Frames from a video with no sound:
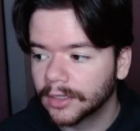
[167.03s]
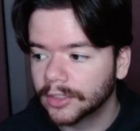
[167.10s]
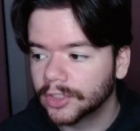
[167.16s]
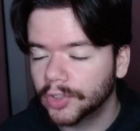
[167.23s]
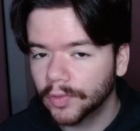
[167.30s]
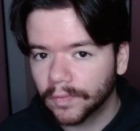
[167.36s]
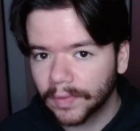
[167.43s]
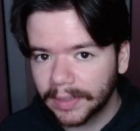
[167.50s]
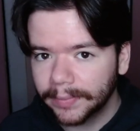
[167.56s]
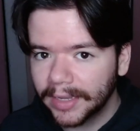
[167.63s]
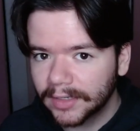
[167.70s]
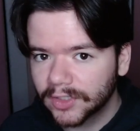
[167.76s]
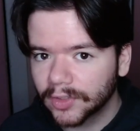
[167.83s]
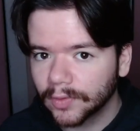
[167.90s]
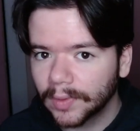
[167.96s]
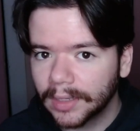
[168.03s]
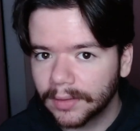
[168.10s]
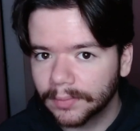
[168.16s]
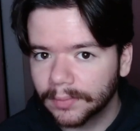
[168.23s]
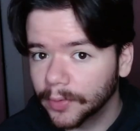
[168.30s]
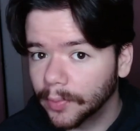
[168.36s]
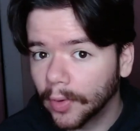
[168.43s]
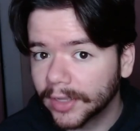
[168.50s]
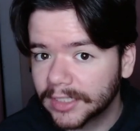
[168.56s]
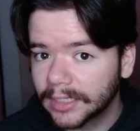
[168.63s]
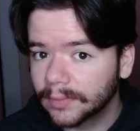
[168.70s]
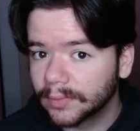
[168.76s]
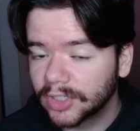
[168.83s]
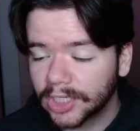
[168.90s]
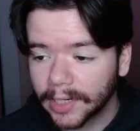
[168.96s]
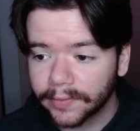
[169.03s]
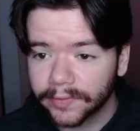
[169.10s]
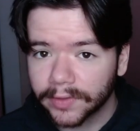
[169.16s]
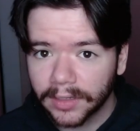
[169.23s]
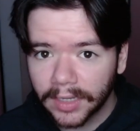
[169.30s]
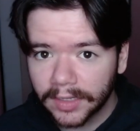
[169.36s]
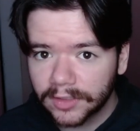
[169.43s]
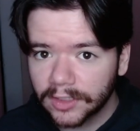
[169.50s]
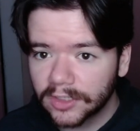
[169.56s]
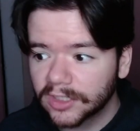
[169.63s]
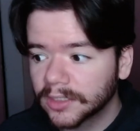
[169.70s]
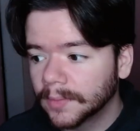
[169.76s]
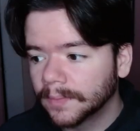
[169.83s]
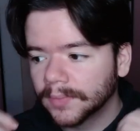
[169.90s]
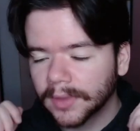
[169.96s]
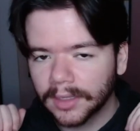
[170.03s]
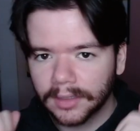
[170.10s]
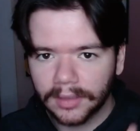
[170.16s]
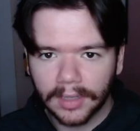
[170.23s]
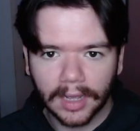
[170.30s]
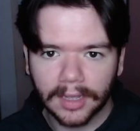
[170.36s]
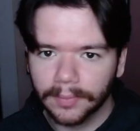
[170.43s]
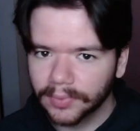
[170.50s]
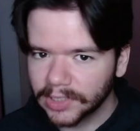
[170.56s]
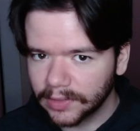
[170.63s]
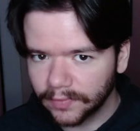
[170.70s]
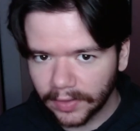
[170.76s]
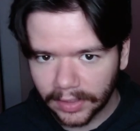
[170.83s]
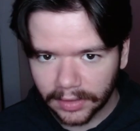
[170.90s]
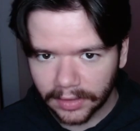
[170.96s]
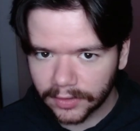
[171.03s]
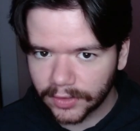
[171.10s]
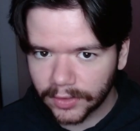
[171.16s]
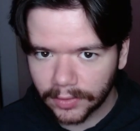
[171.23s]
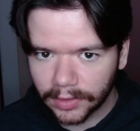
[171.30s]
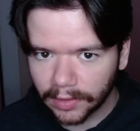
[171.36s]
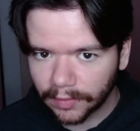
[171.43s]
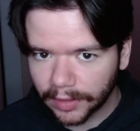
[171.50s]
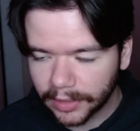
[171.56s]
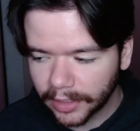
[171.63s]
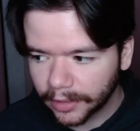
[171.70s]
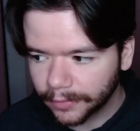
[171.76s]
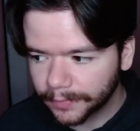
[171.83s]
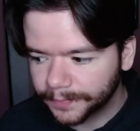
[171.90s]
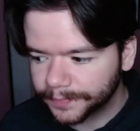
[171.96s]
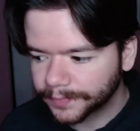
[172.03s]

two remakes the way Bluepoint did with Shadow of the Colossus, got complete faith in this studio right now.